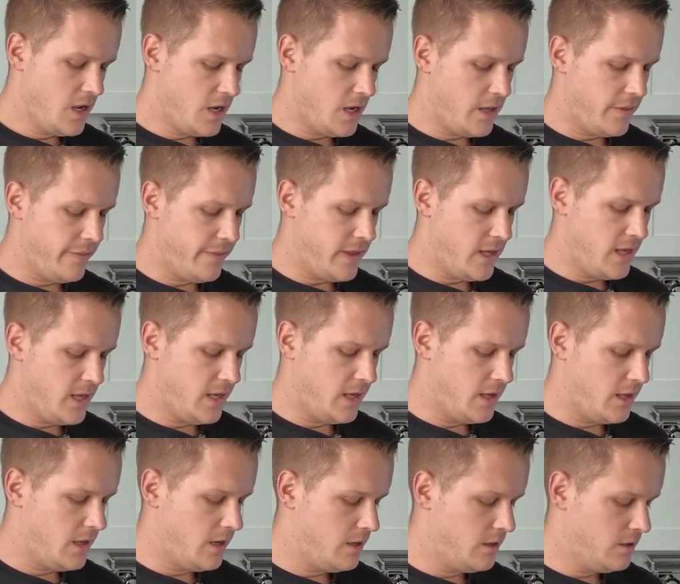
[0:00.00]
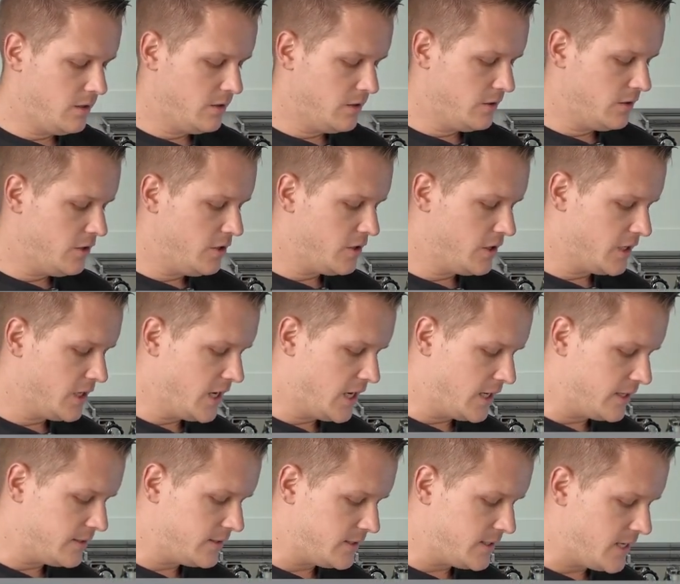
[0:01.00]
And then you can
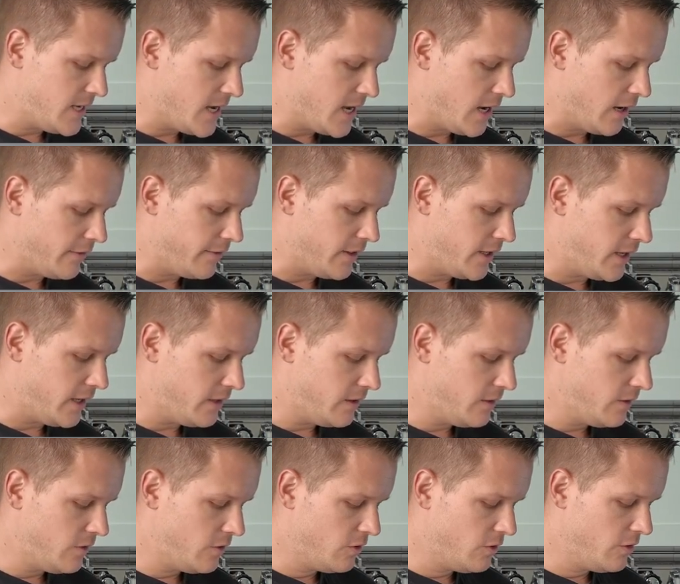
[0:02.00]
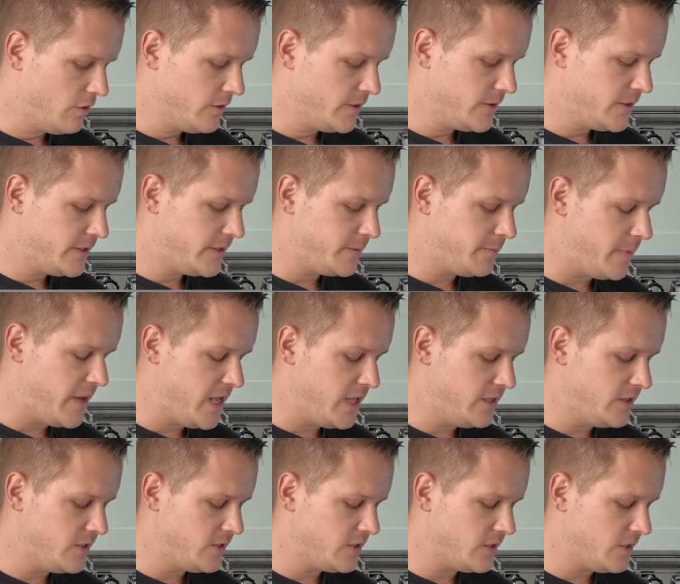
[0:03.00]
kind of see how it
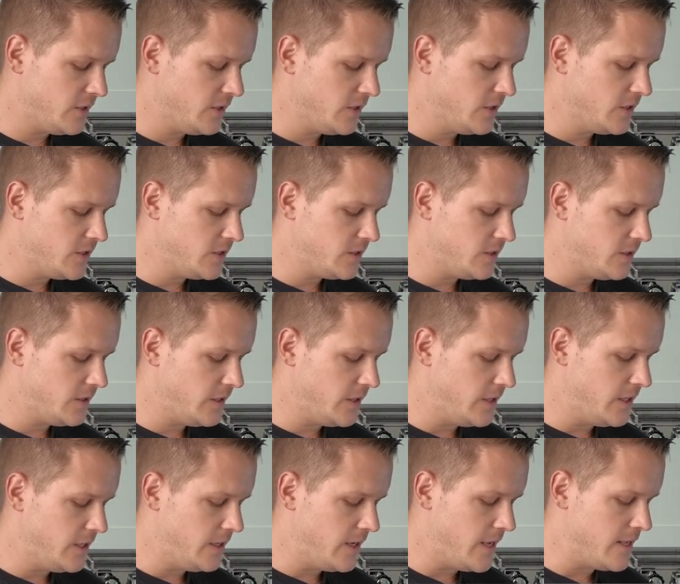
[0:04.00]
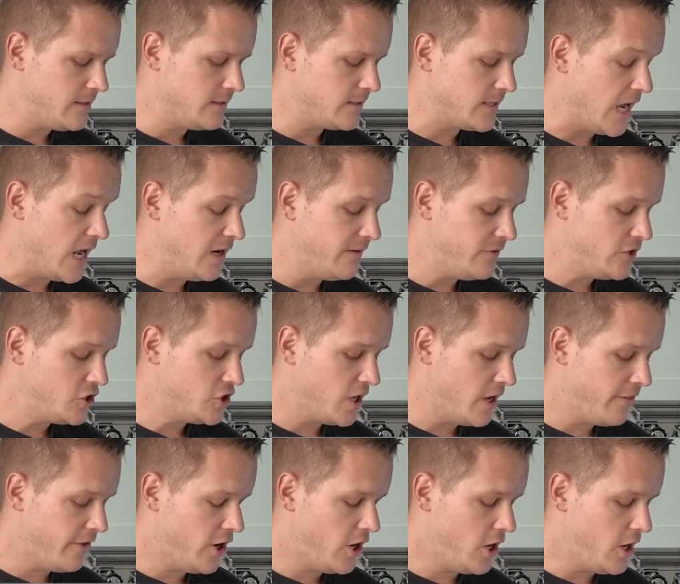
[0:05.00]
spins inside of each
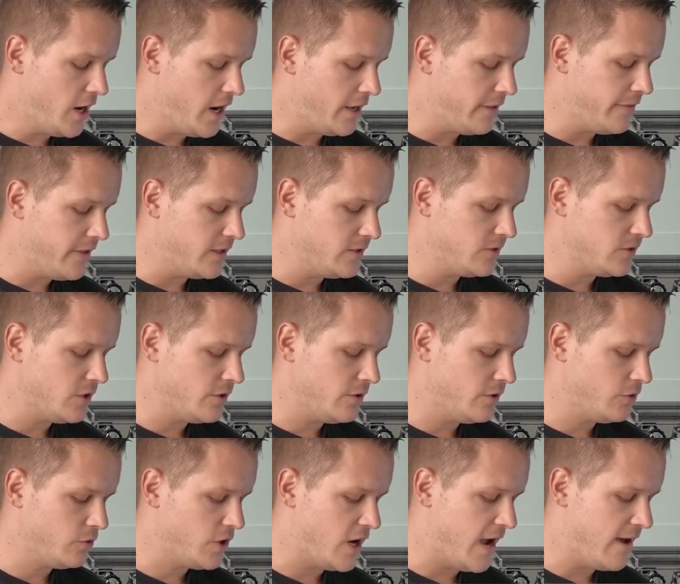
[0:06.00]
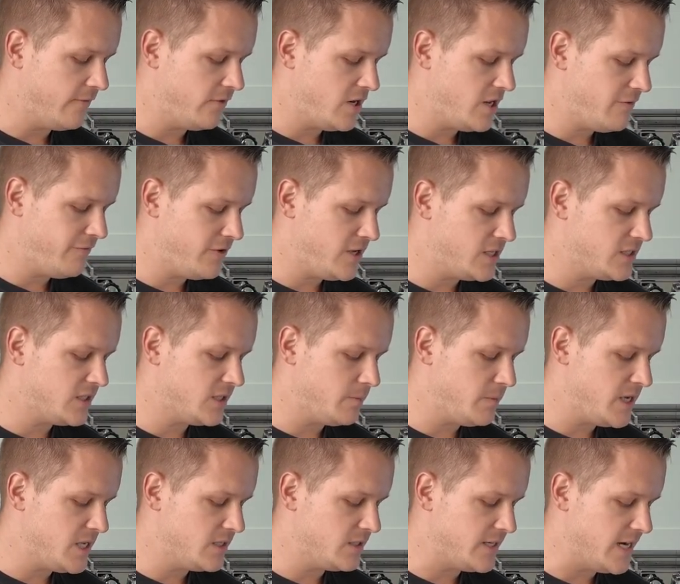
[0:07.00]
other, and then so gravity feeds
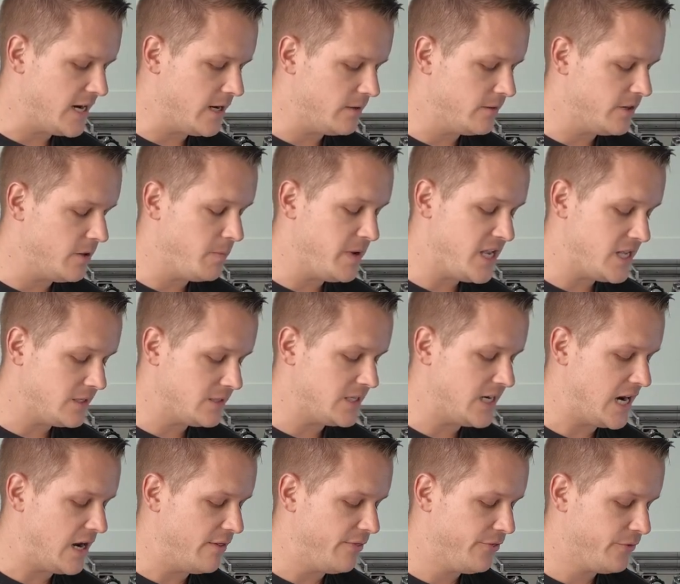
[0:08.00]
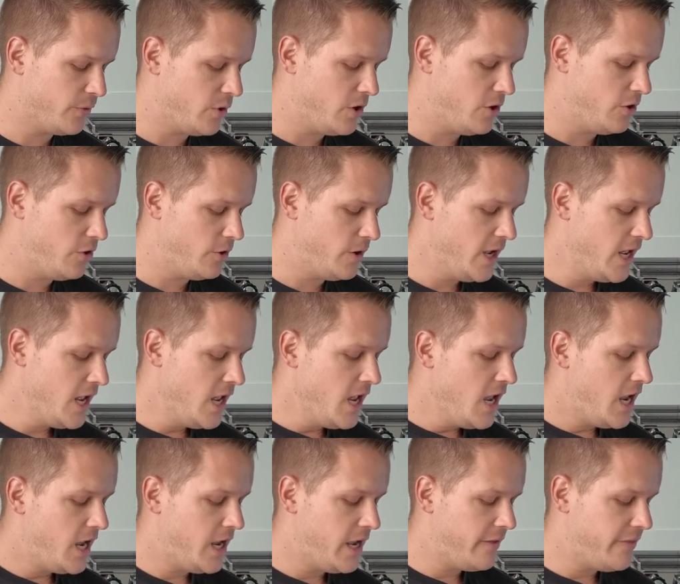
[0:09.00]
the beans down through,
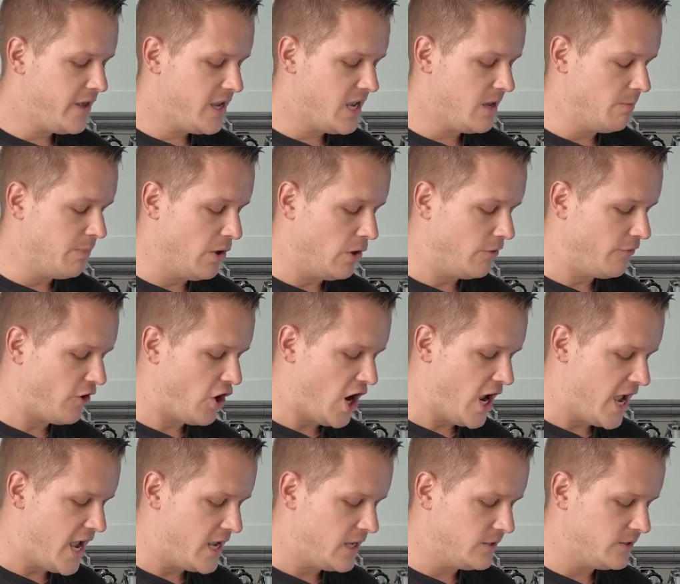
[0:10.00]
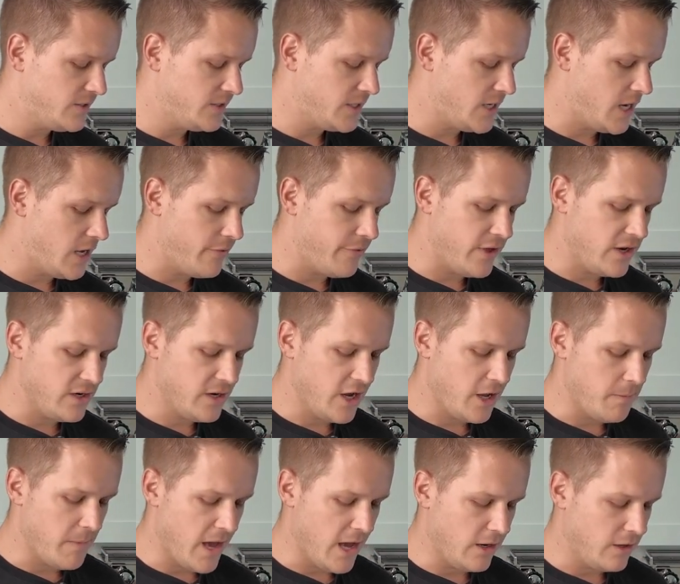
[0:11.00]
and they get pulverized and then
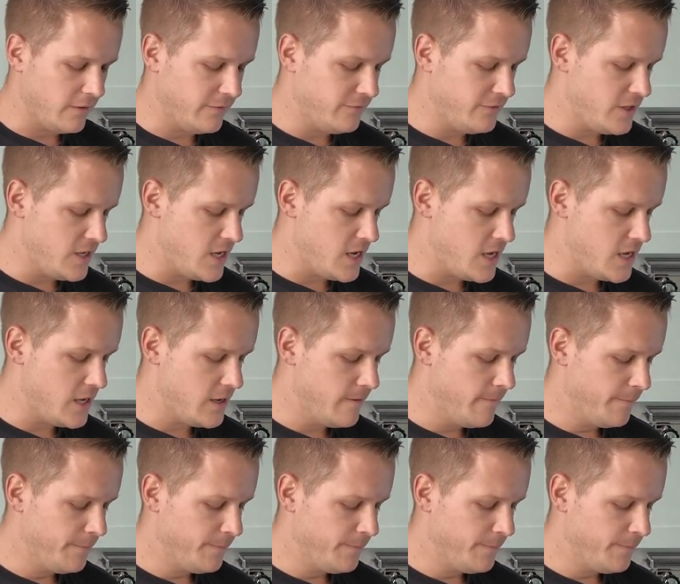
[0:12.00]
come out of the